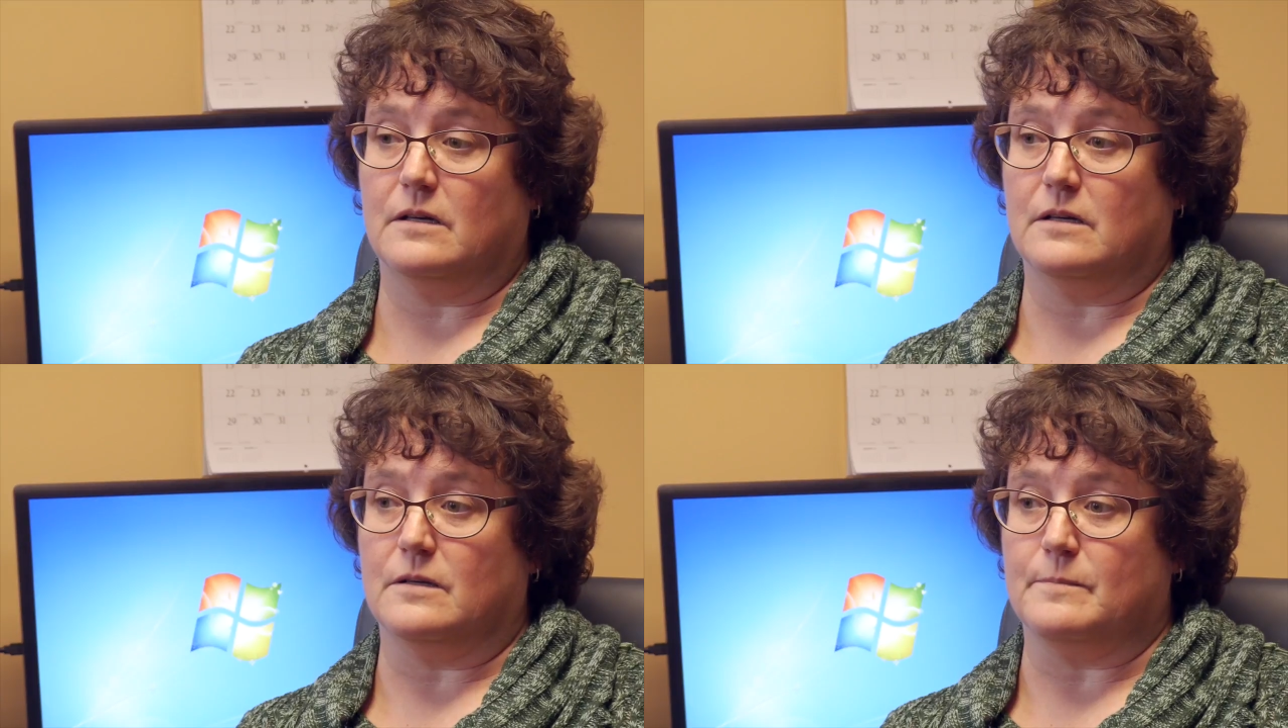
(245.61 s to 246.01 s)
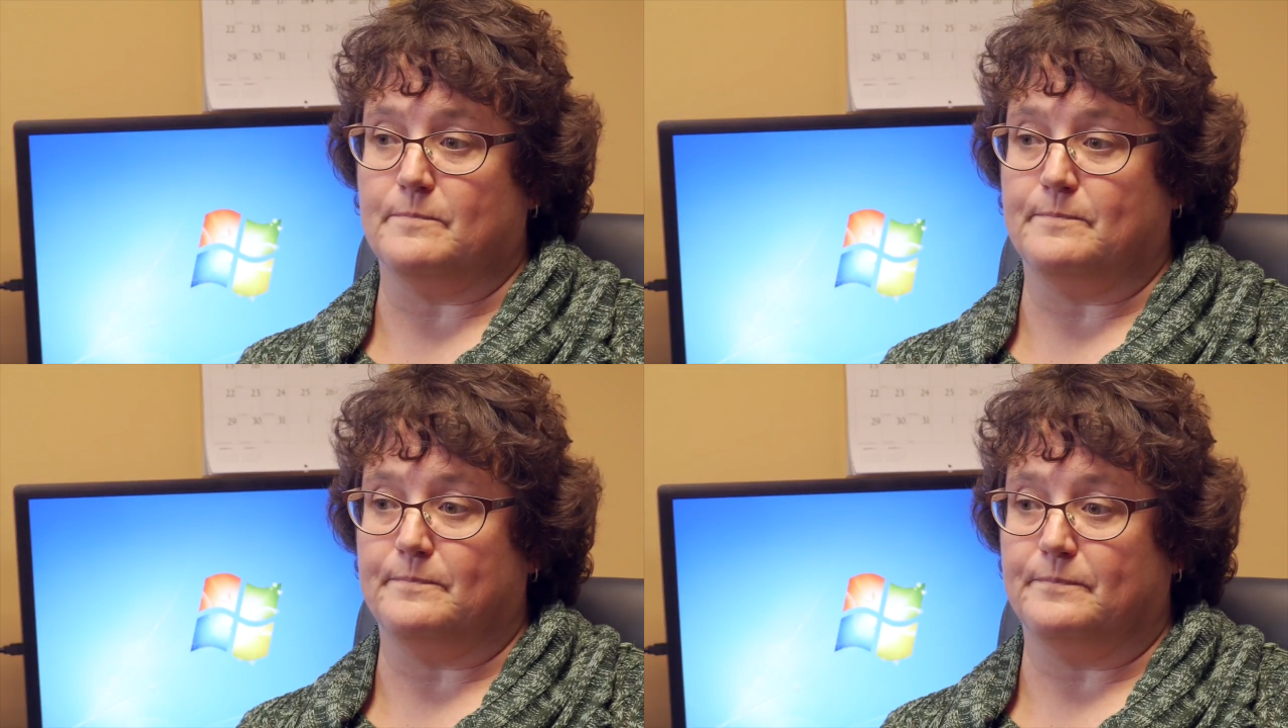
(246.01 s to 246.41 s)

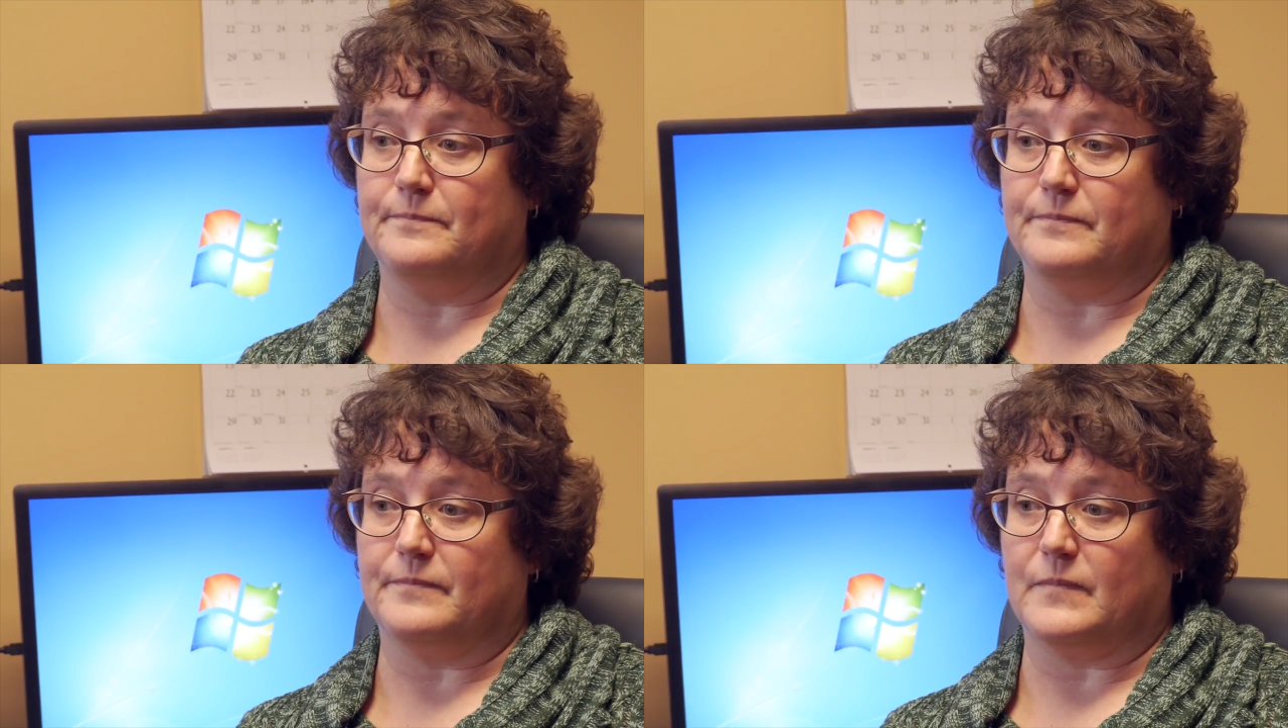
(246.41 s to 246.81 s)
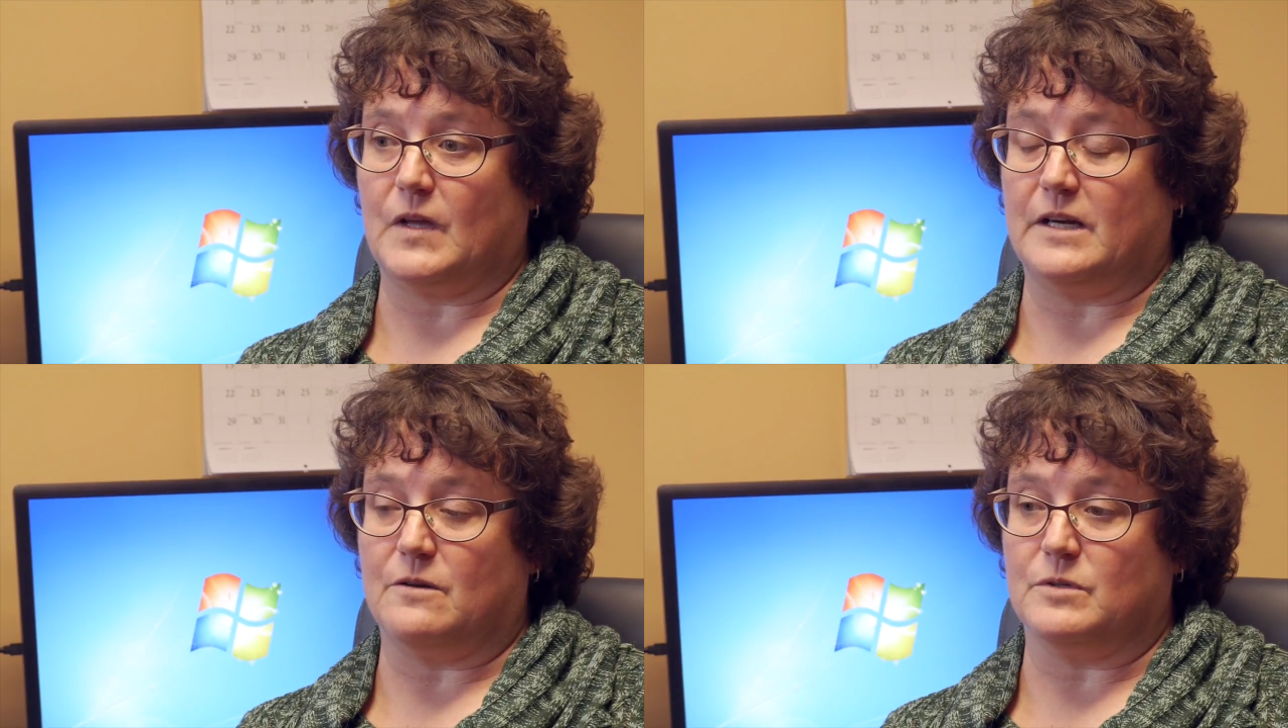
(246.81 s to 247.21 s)
Um,
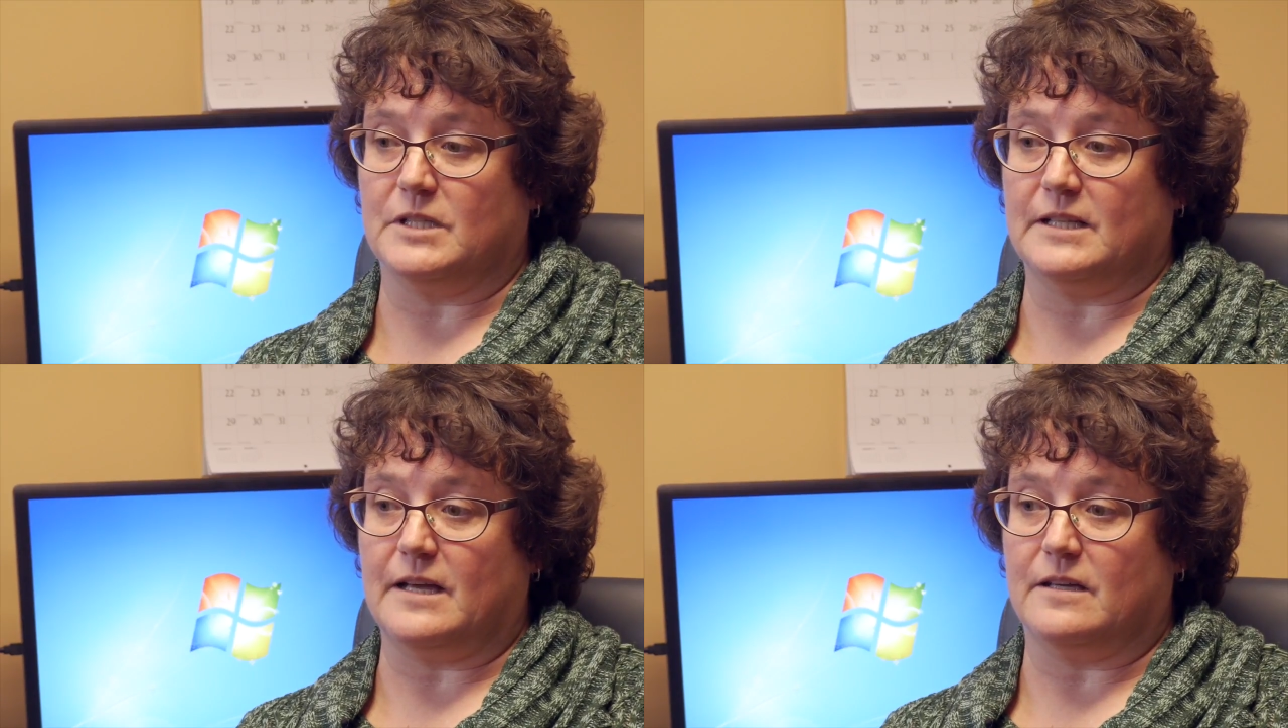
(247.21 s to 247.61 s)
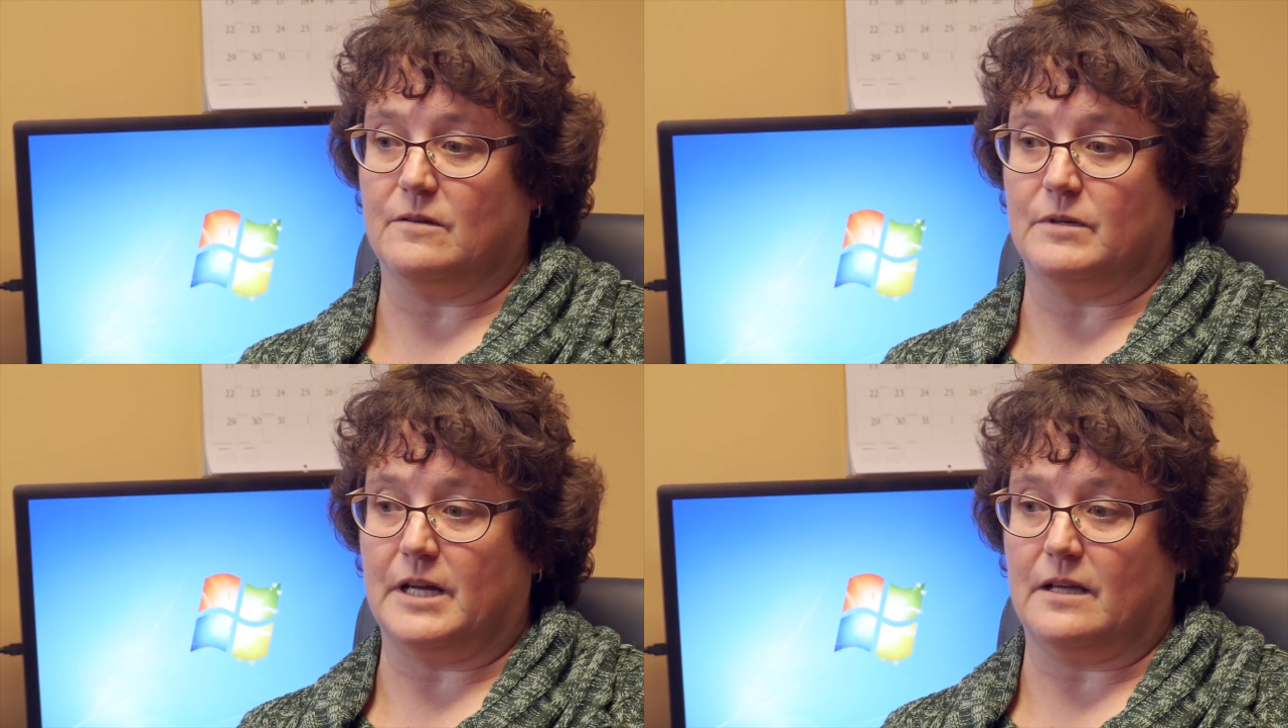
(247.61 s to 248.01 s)
and I really like
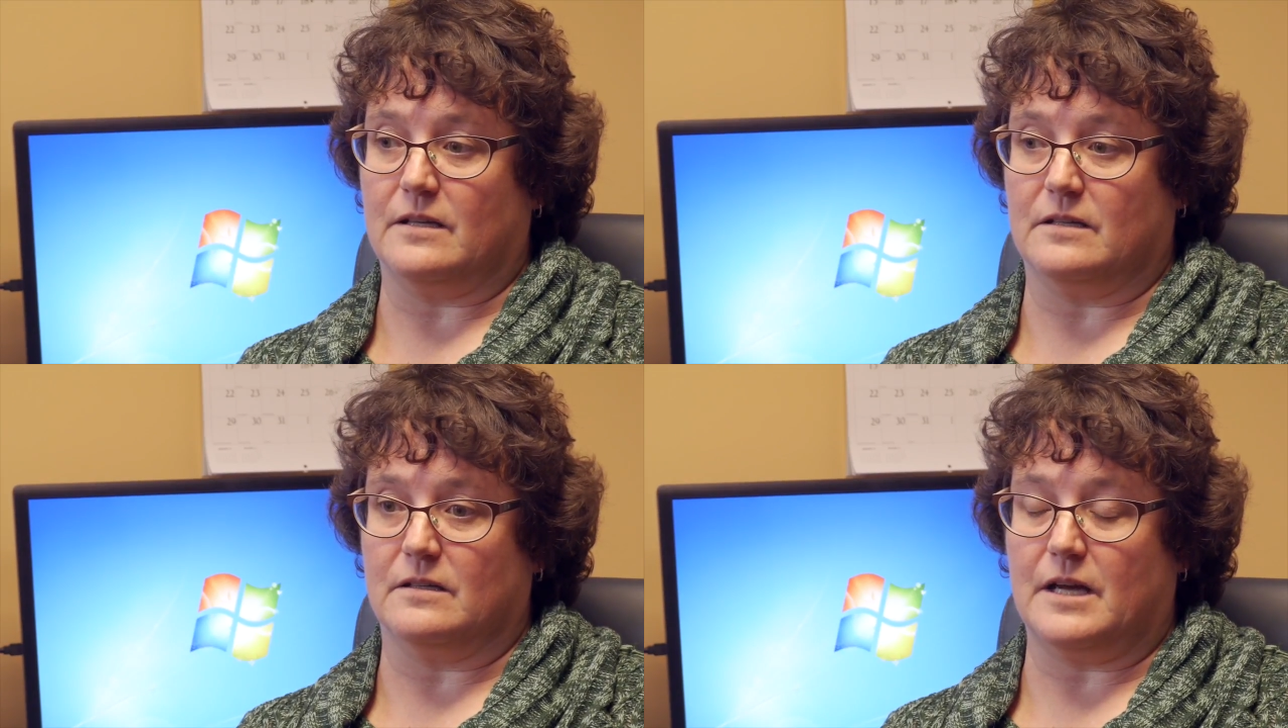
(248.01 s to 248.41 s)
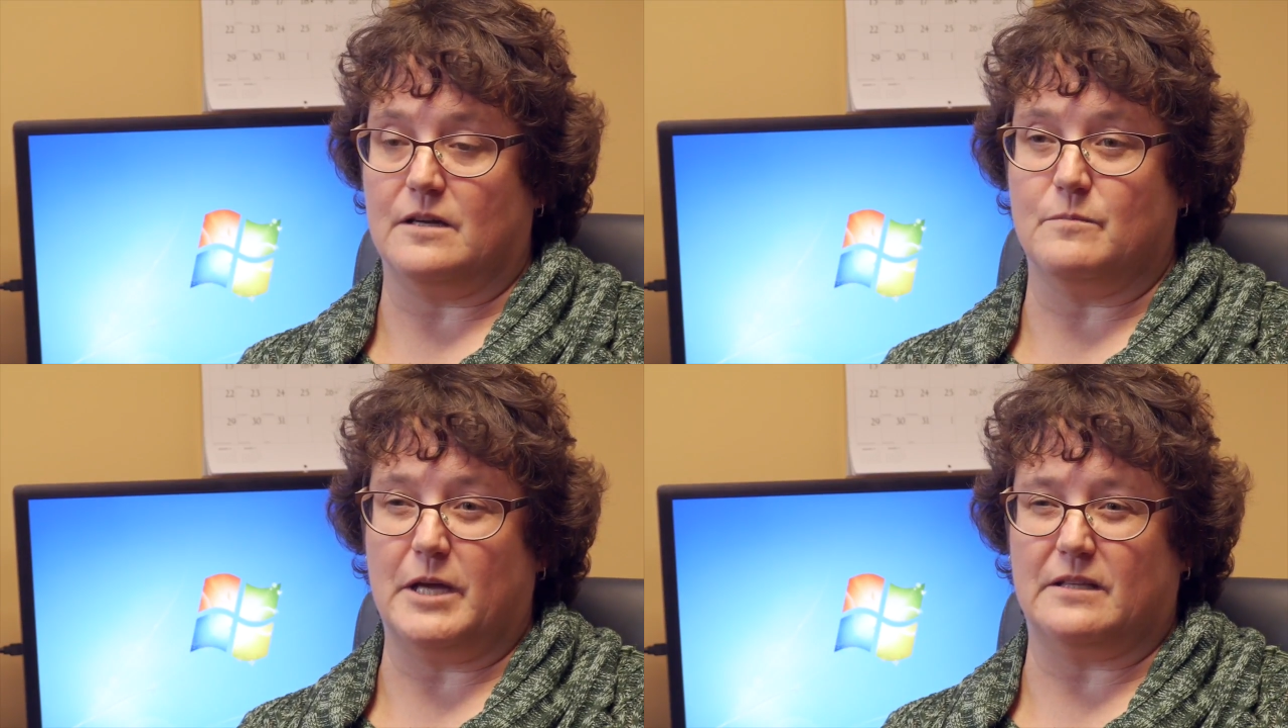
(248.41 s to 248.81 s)
it when I can
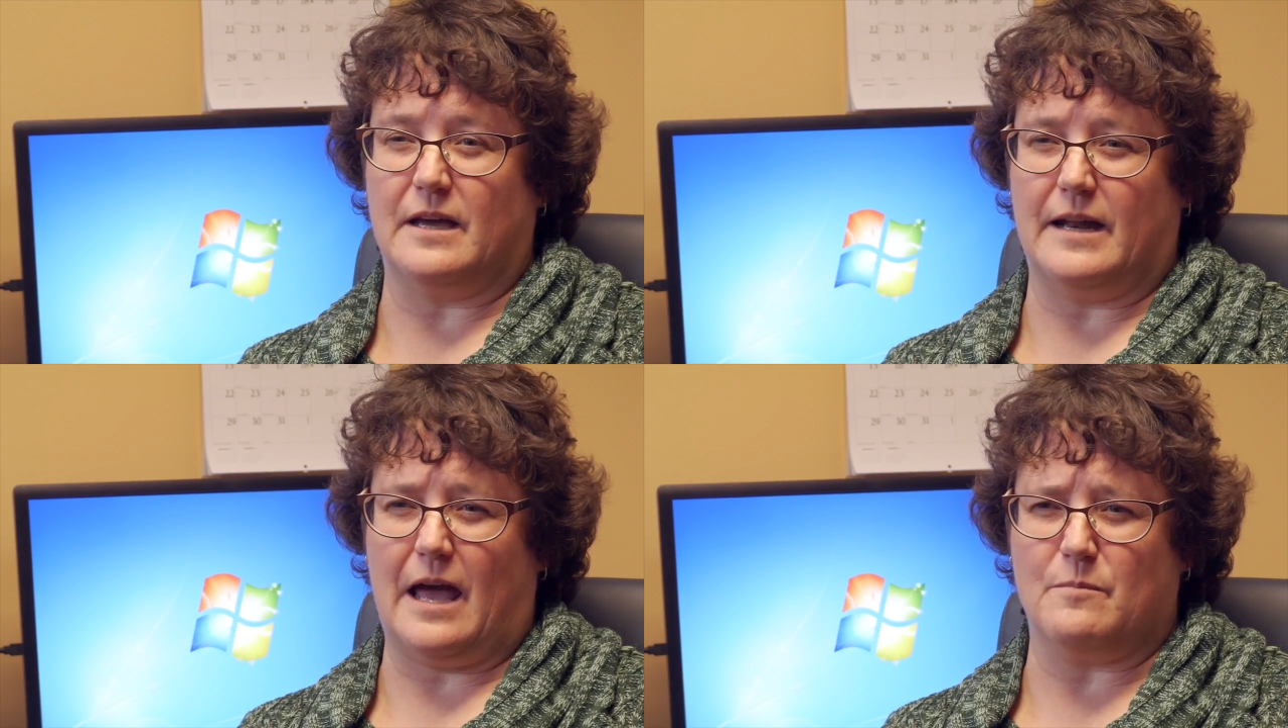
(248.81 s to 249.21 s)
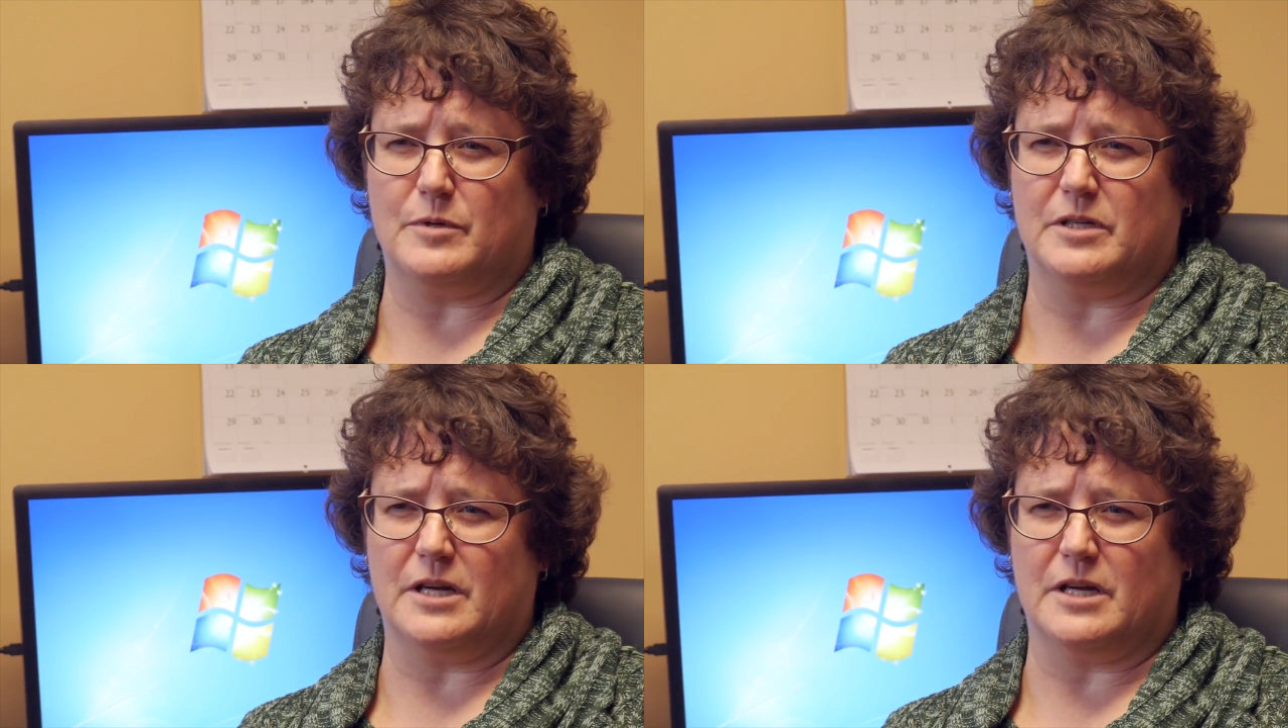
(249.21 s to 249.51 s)
kind of make that happen,